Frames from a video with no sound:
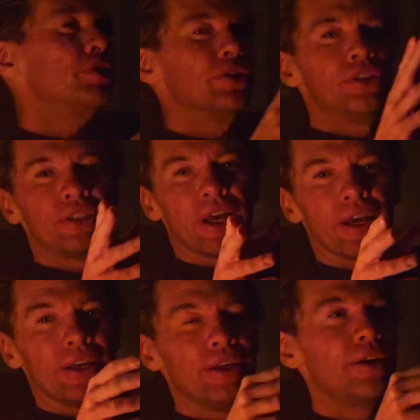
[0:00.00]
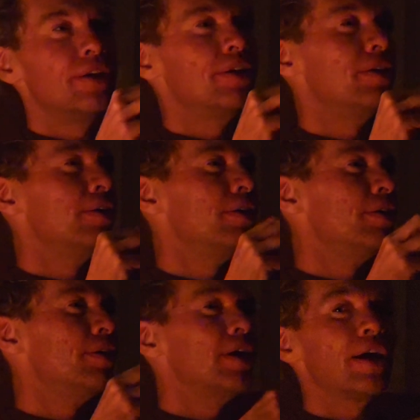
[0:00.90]
could say,
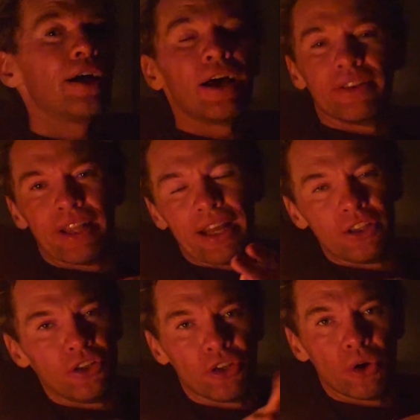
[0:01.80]
and then you